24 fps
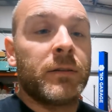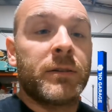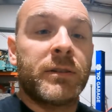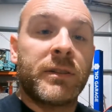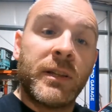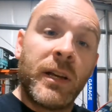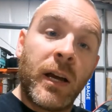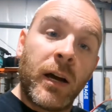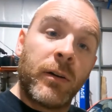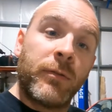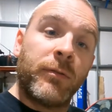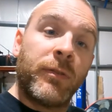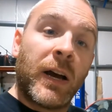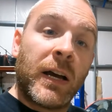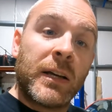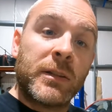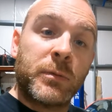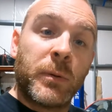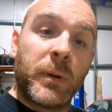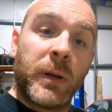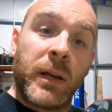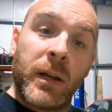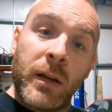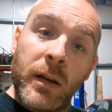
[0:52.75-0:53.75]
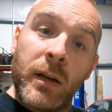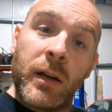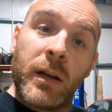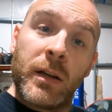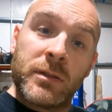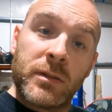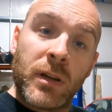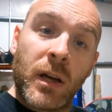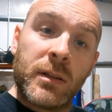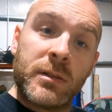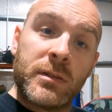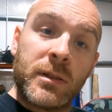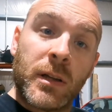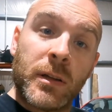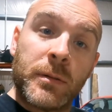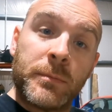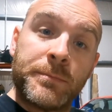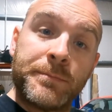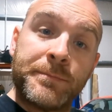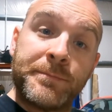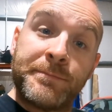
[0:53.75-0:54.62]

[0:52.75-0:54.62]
see how fast we can get an exhaust done.